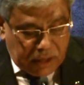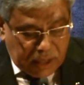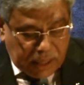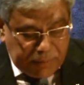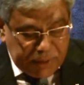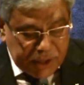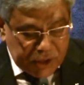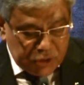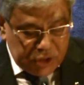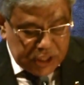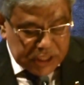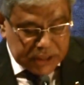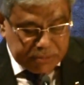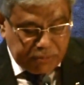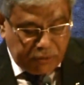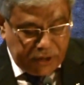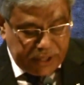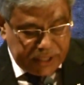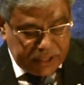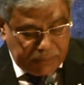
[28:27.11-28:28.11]
Coming to this
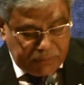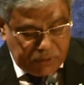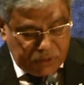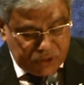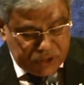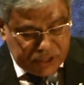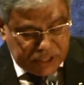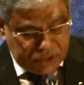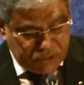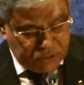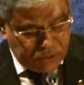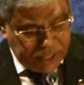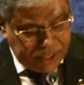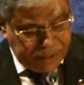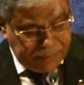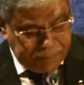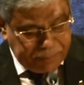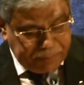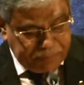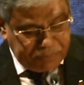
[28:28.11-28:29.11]
point about that,
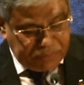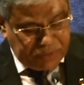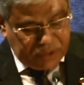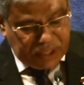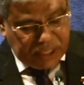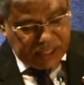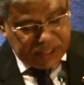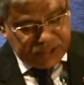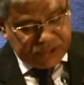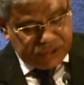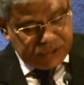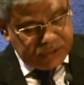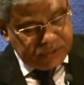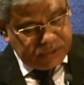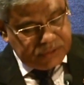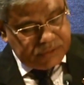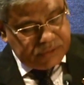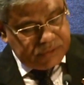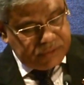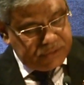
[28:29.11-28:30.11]
okay, that
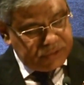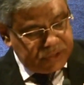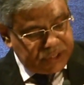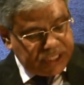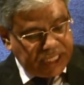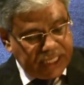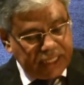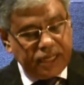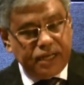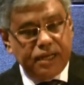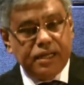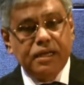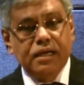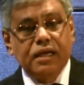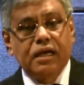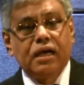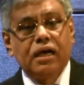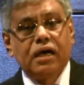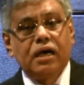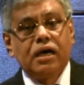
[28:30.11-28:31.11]

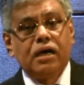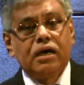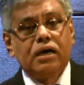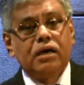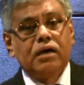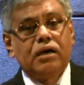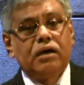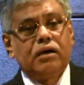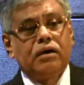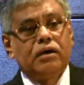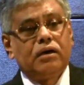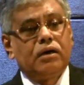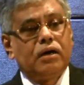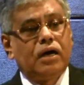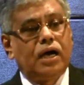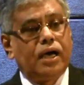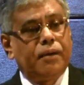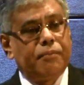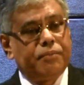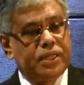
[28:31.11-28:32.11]
certainly
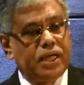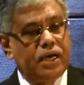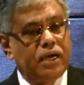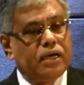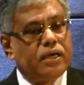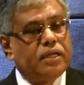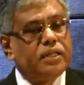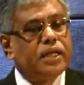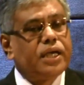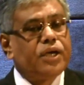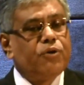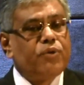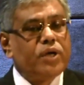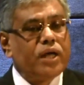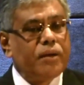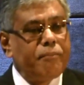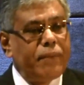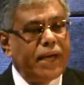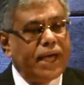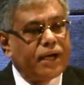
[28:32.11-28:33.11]
I am in the
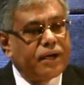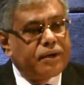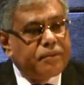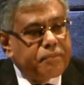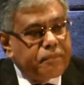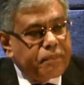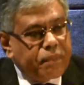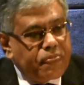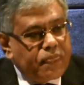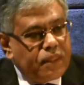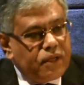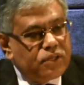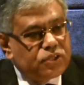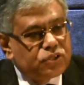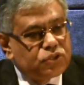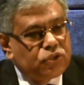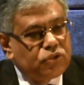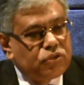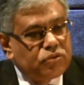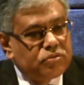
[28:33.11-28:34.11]
Union Bank,
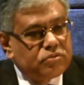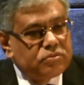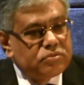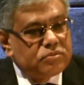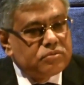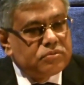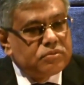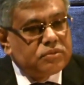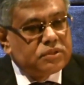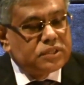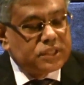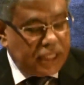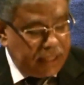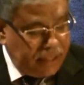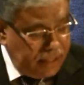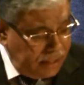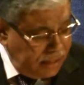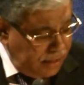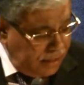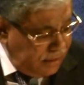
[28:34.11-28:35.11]
so
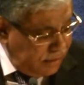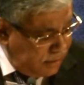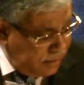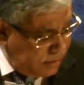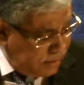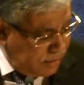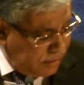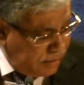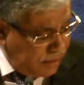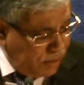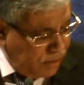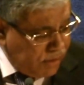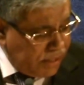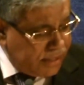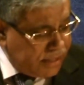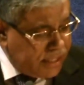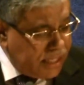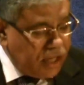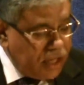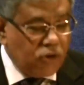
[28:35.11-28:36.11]
certainly you
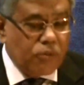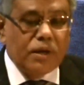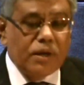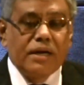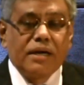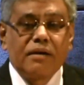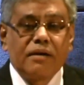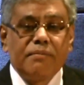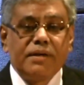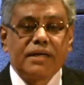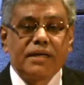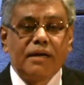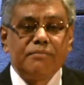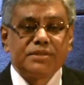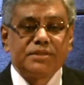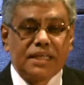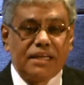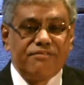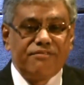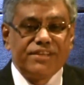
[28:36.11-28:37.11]
can think over a little bit I
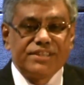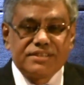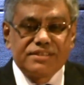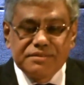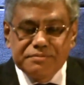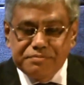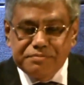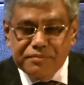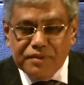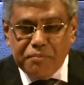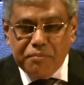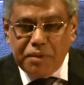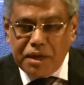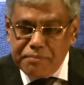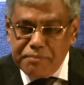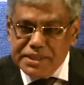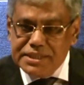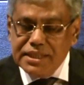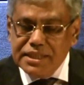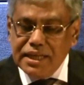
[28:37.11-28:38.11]
am selfish,
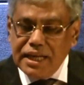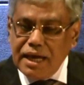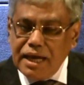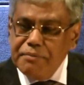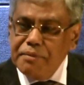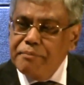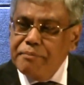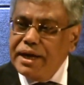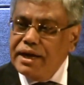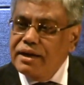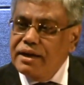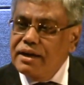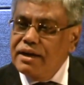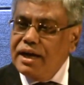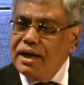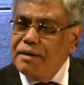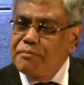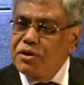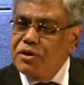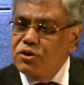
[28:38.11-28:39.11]
but basically I am a
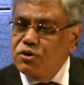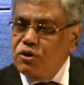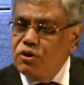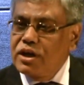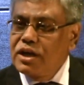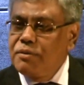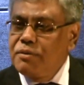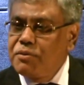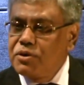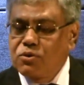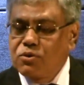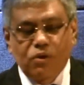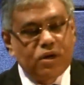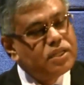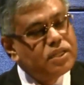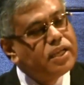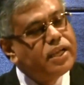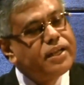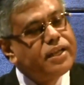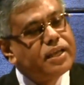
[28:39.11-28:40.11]
banker. I am not talking about
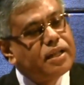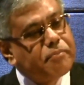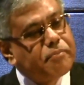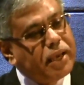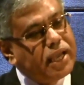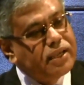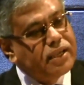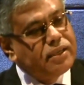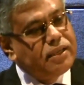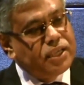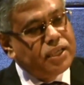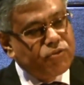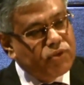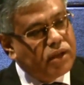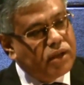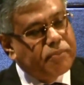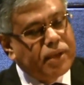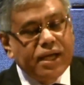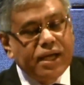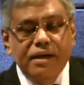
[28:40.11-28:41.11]
only the Indian
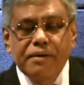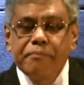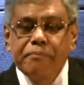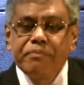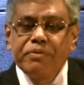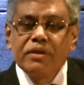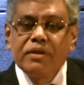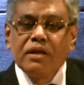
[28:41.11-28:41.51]
Bank.